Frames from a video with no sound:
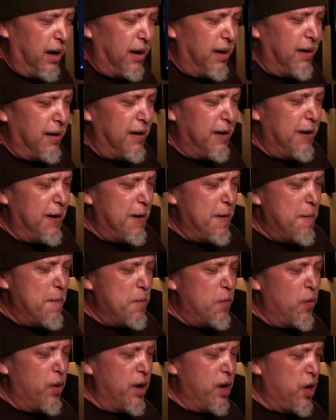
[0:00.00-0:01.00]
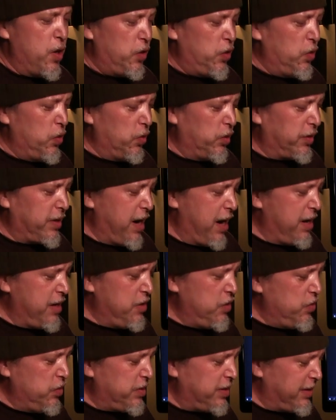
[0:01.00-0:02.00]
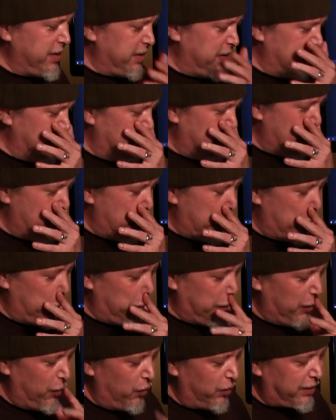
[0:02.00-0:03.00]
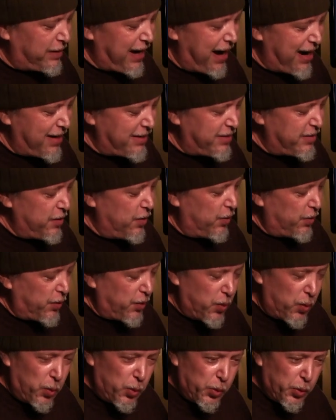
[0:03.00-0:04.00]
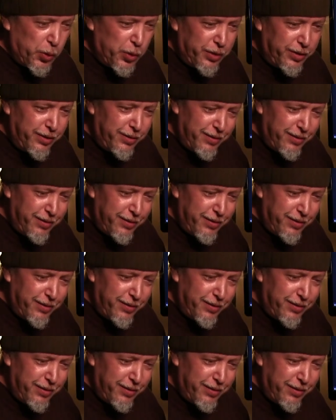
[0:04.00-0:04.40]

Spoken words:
Where you're kind of using the old Casio chord